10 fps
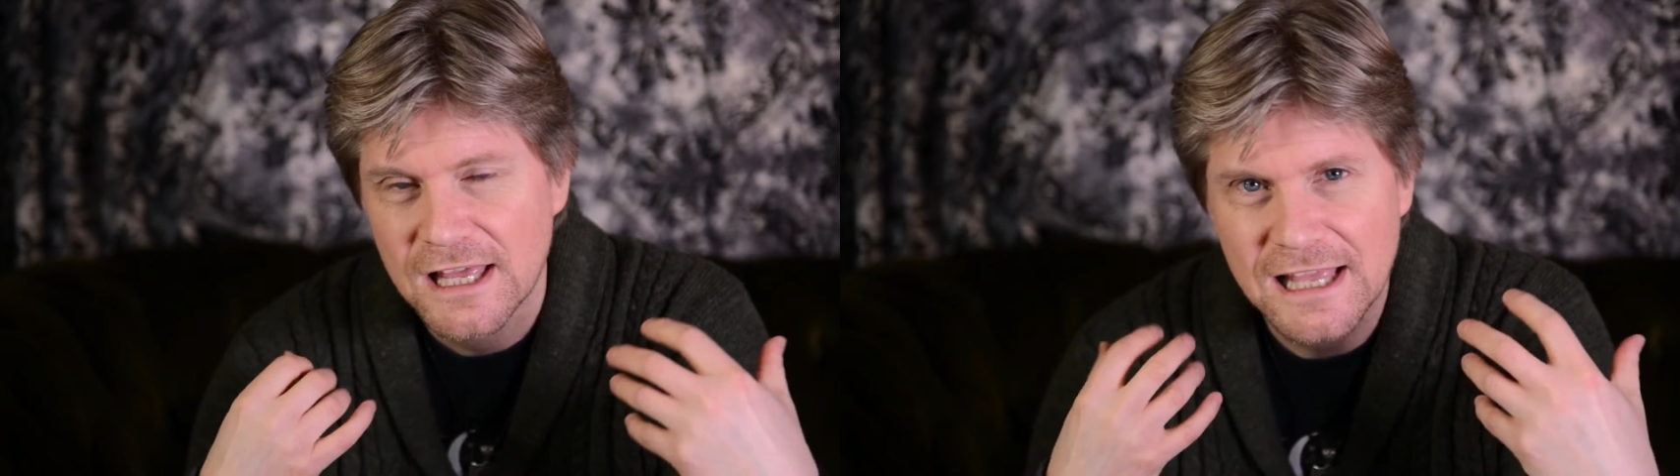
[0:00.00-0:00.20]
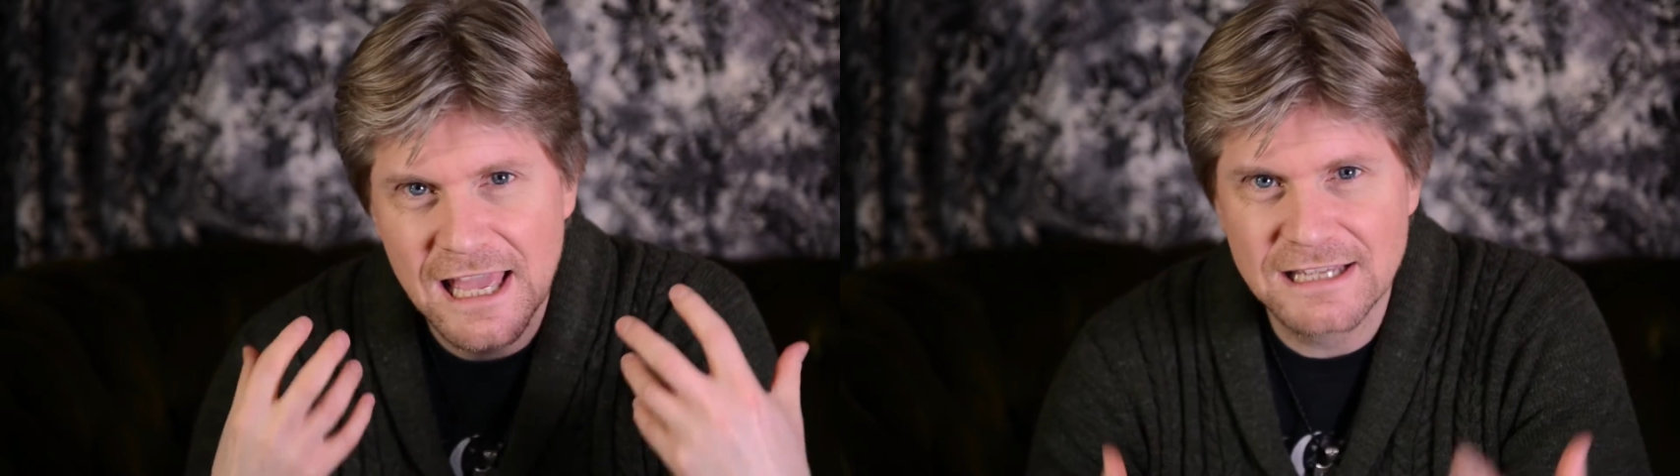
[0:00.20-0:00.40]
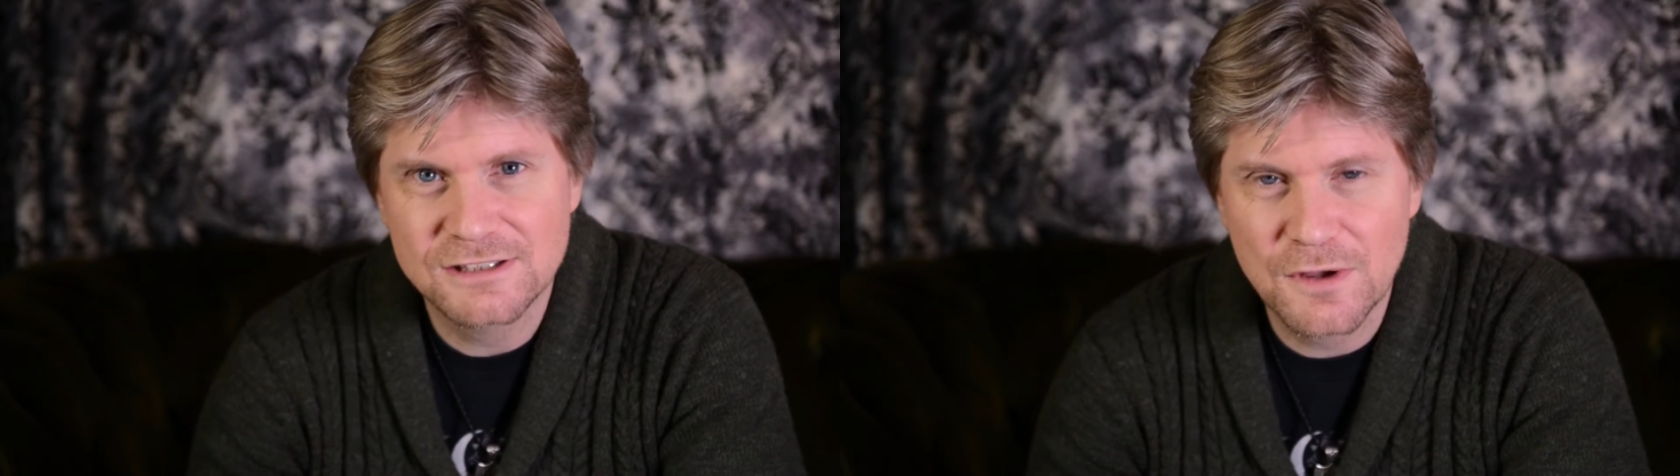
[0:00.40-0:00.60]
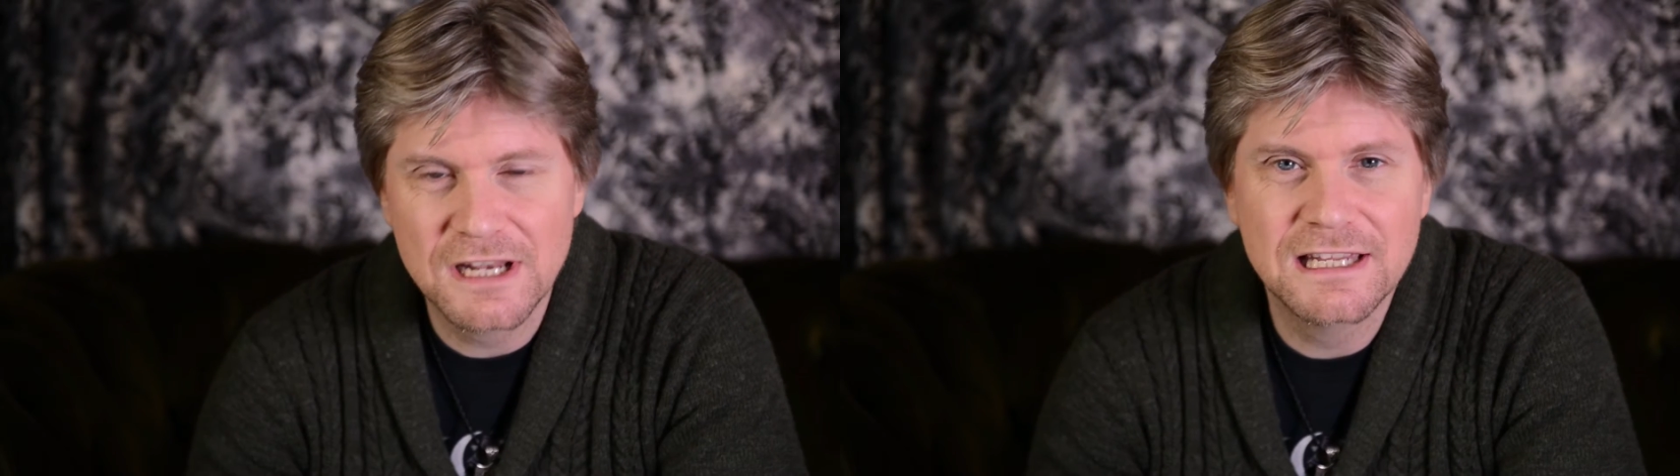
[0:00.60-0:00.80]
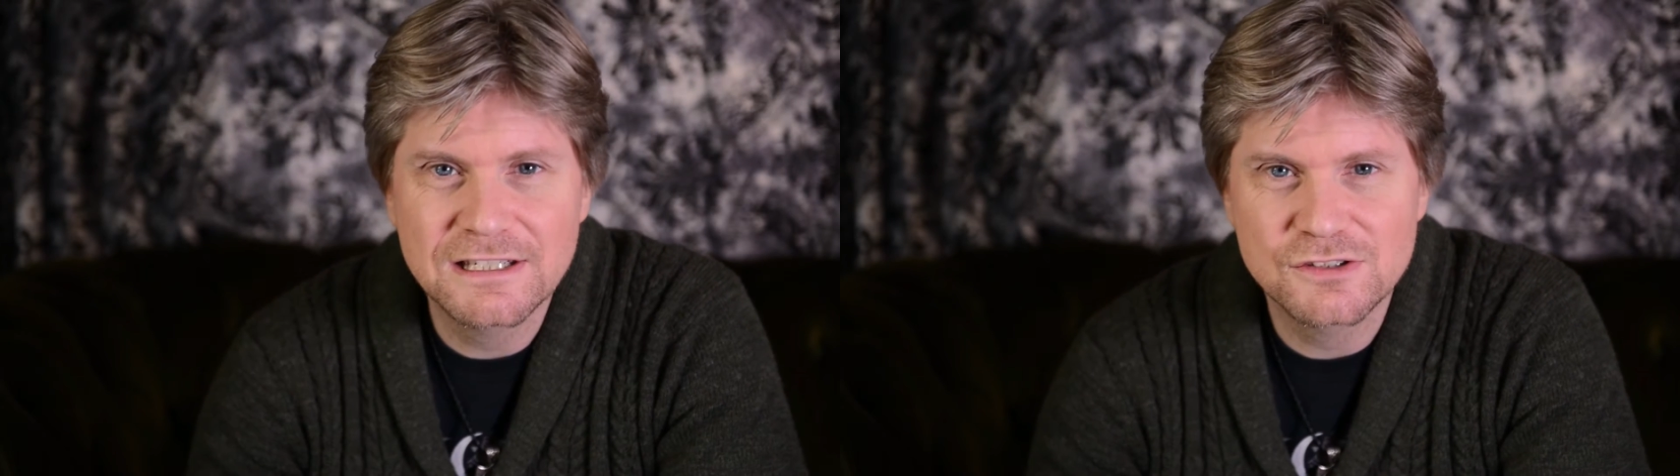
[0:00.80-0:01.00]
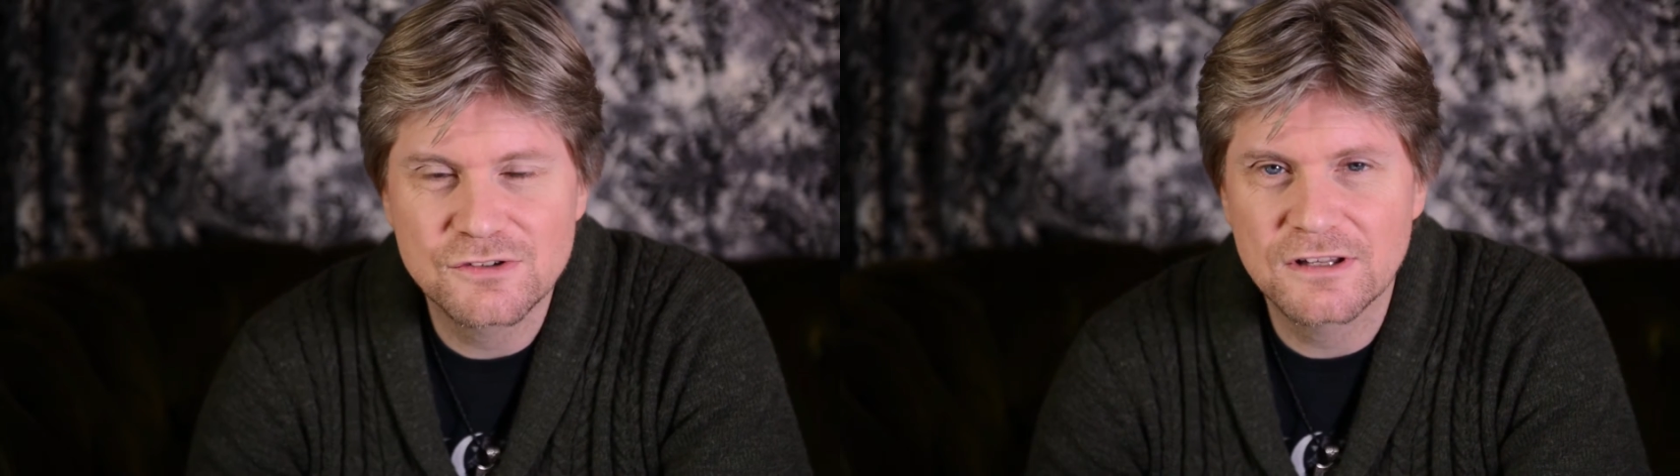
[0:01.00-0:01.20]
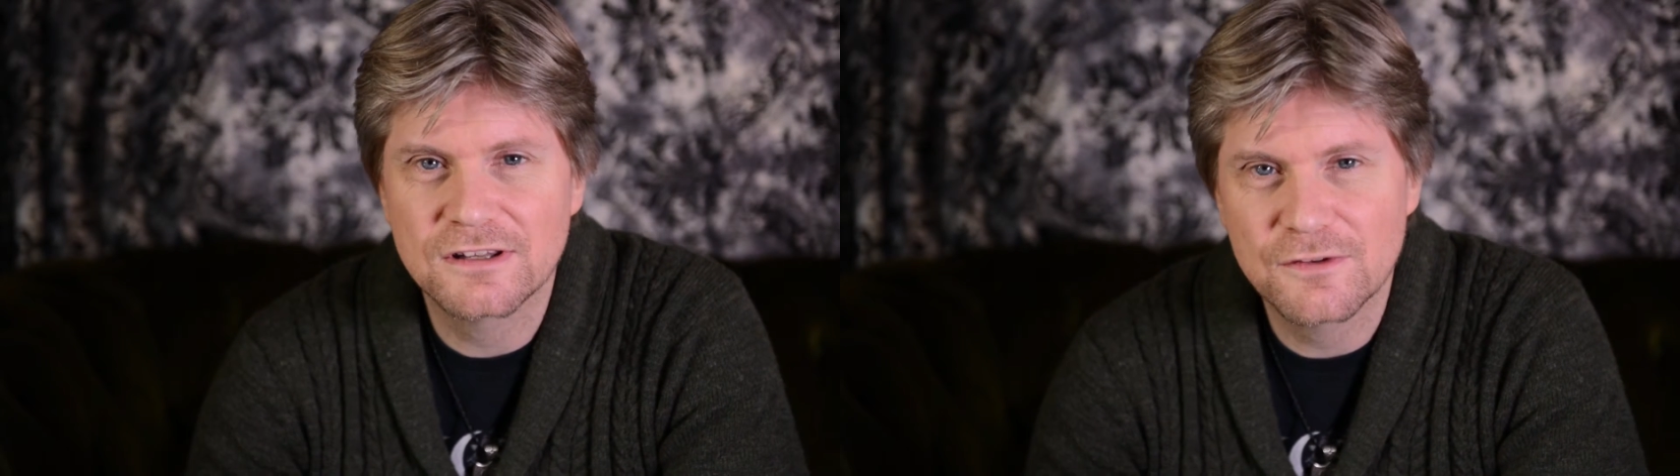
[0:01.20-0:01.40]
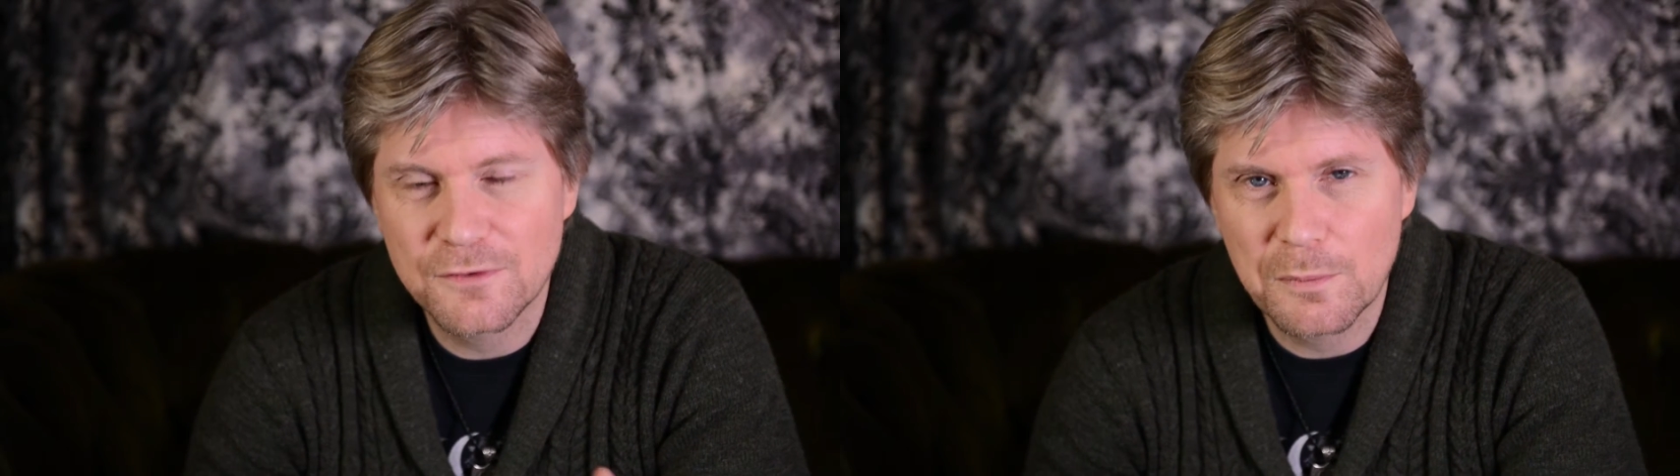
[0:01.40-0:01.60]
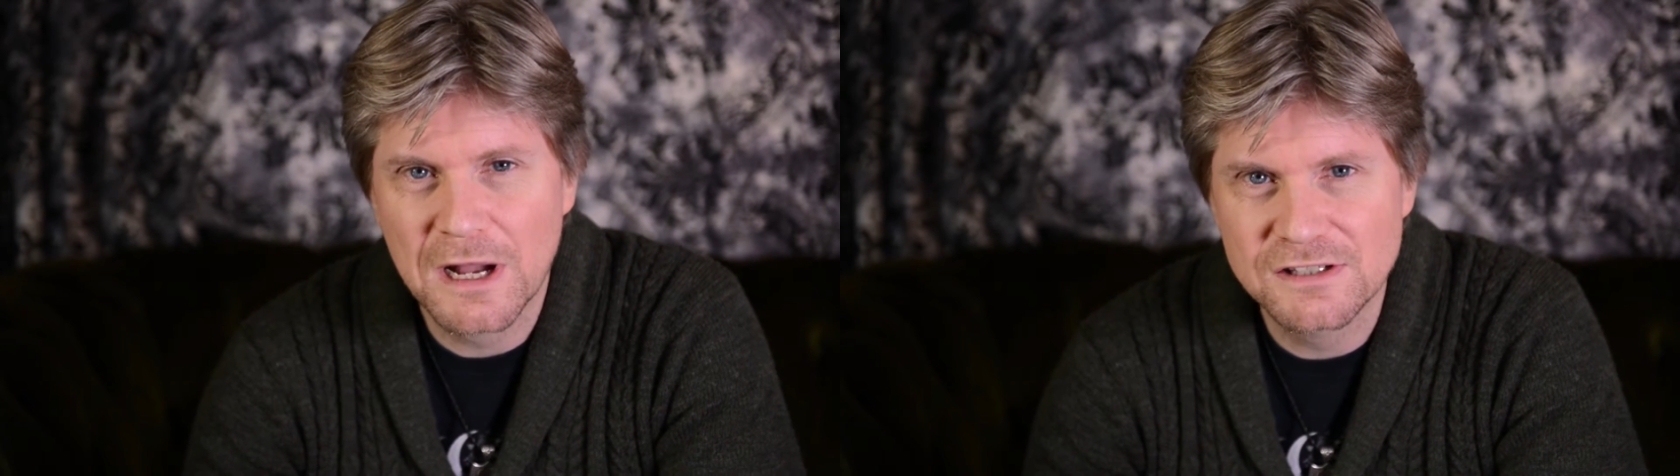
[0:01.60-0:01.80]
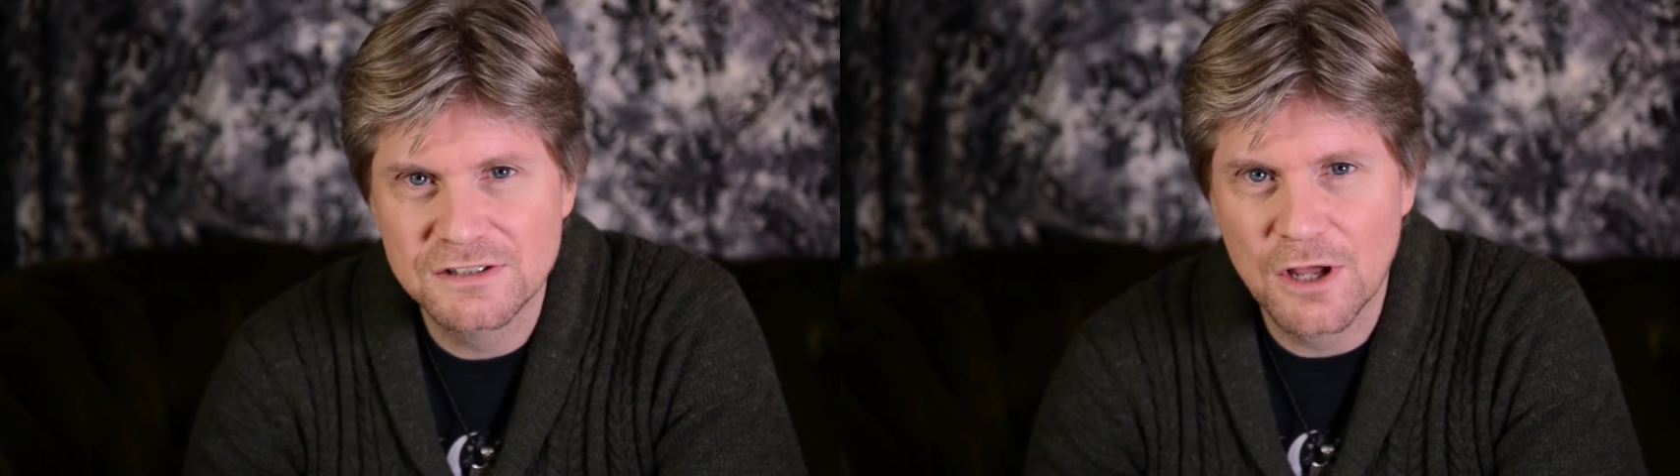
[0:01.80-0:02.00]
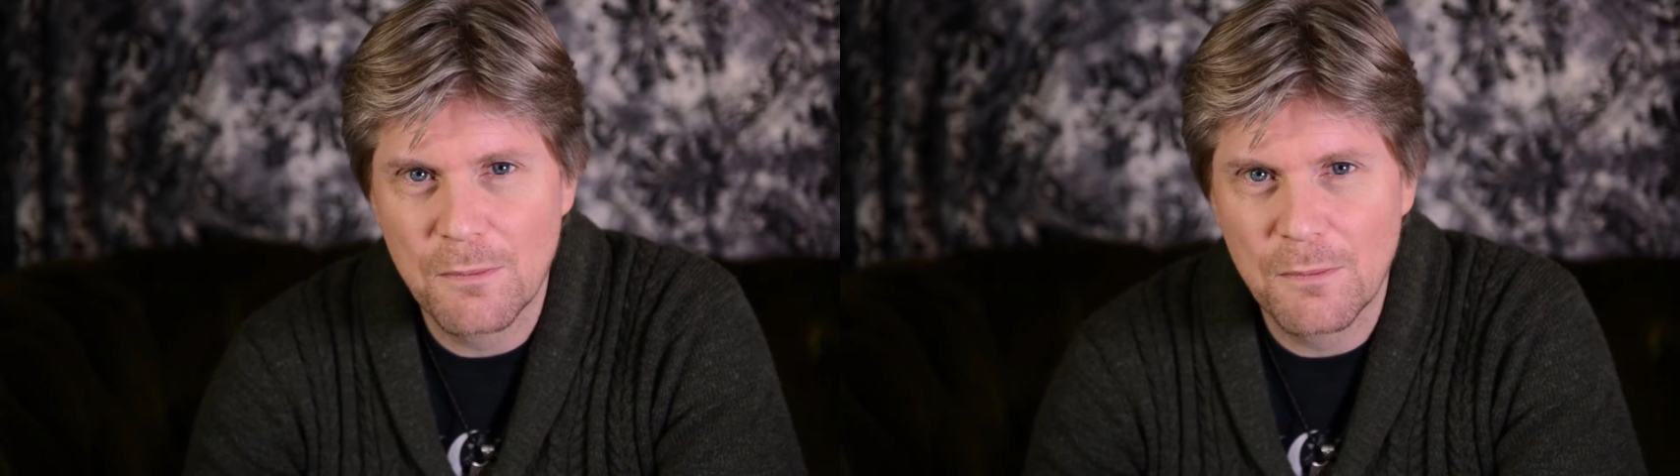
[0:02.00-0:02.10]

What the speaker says: get into any industry that they feel passionate